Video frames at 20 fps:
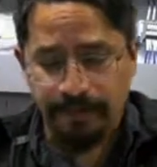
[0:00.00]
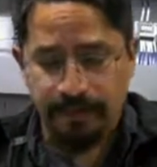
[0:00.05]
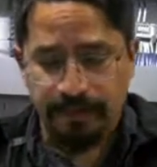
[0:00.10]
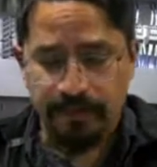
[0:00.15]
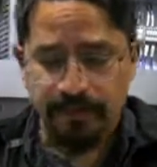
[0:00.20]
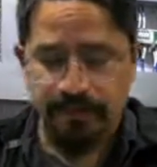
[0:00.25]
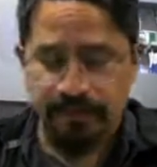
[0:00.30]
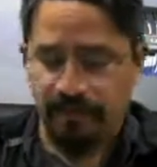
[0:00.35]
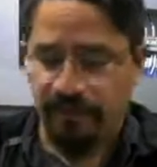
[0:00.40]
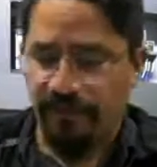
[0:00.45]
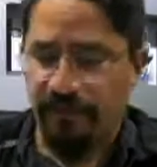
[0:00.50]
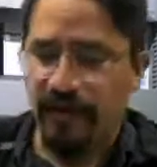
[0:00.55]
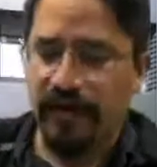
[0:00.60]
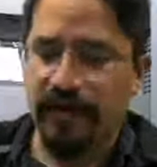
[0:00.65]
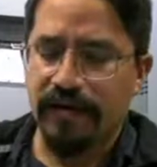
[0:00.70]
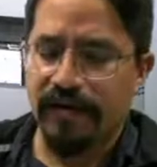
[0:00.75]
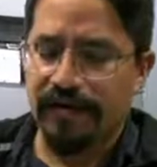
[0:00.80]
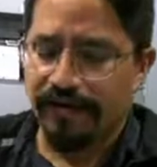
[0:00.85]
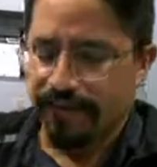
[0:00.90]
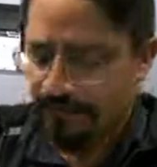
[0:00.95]
so
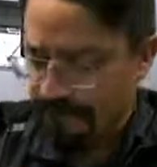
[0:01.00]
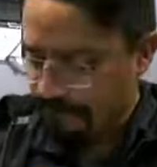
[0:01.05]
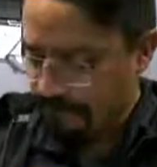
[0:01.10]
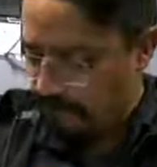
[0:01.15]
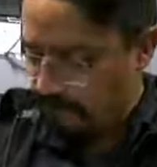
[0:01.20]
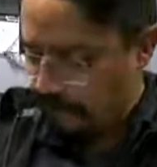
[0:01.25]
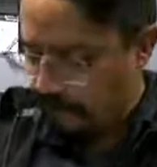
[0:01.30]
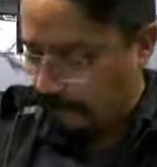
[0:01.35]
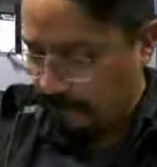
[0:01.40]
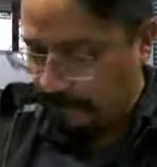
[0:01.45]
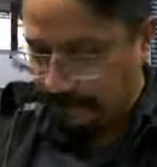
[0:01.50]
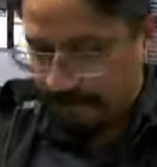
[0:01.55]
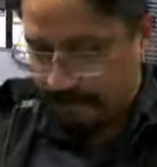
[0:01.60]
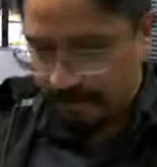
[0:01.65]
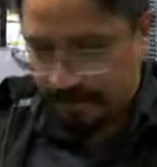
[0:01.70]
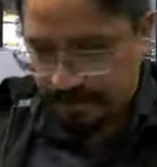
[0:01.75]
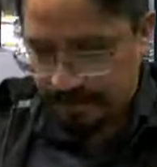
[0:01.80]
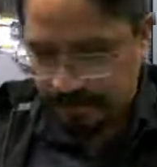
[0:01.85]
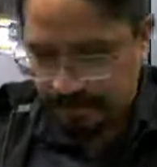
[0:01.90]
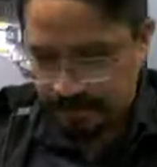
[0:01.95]
far
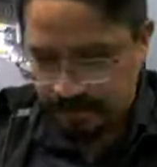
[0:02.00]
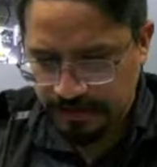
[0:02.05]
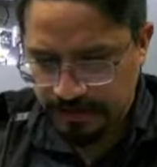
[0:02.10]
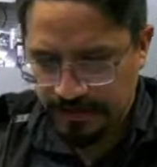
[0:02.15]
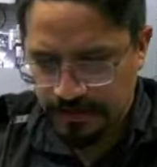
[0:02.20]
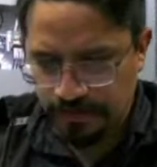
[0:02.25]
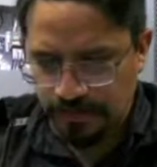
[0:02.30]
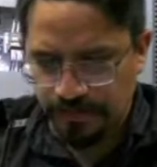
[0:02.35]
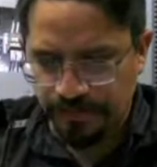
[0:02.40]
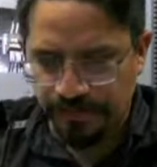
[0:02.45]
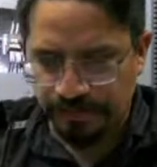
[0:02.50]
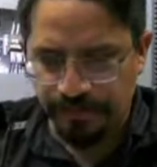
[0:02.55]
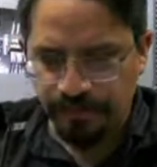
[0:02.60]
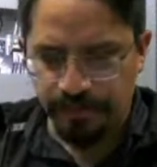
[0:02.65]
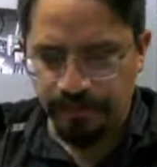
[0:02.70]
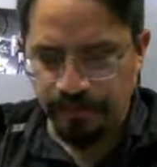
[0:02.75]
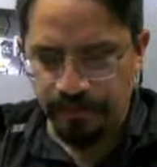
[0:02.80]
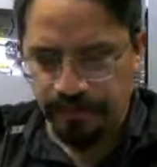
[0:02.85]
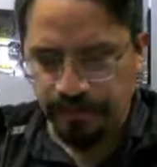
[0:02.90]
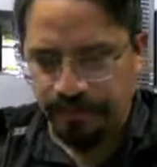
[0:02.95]
I'm gonna go
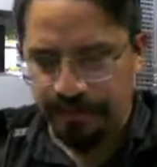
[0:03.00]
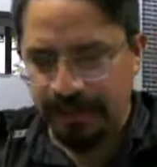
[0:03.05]
through.